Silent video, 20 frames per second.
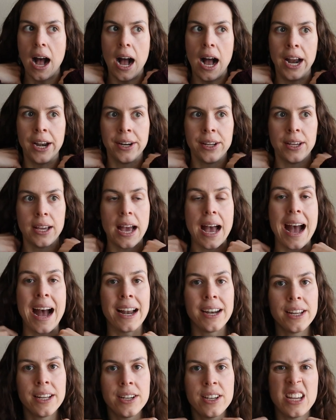I
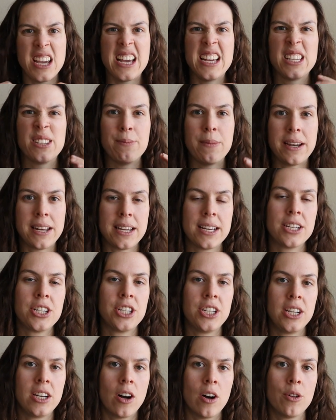added as many as
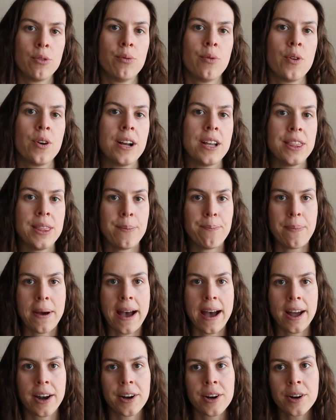she called for in the
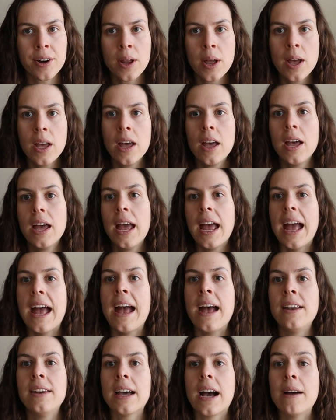pattern,
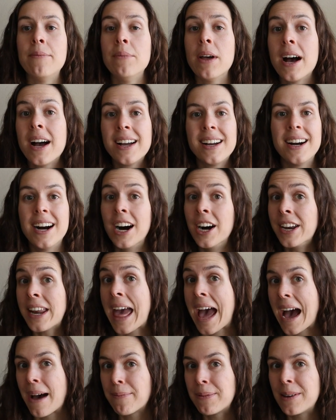and I'm not
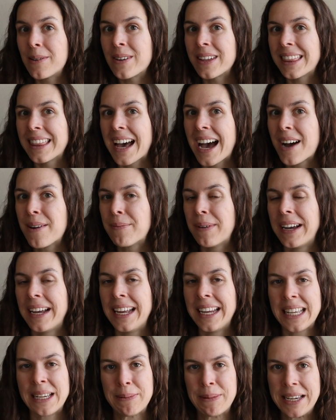unhappy with that by
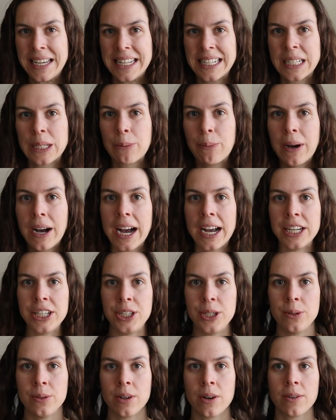any means, but I
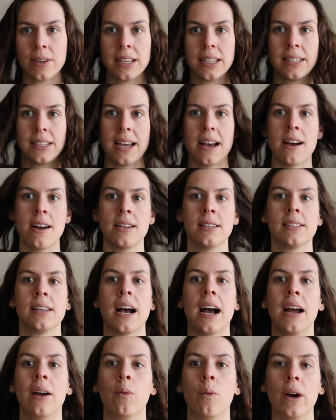do notice as
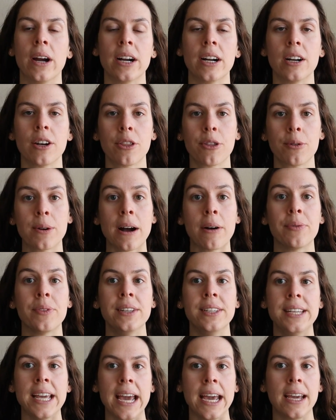I wear it throughout
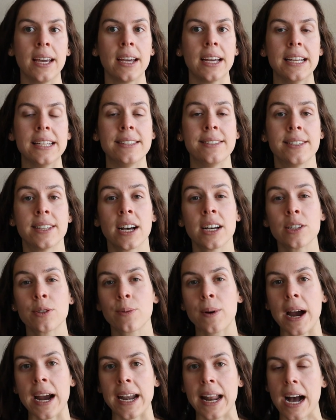the day, it does
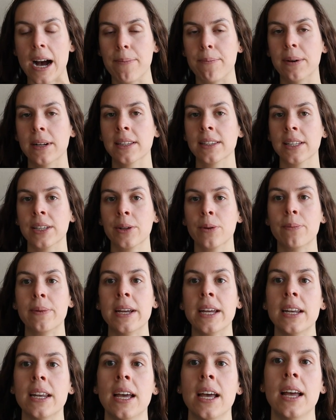ride up a little
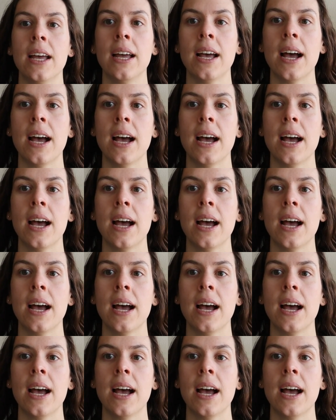bit.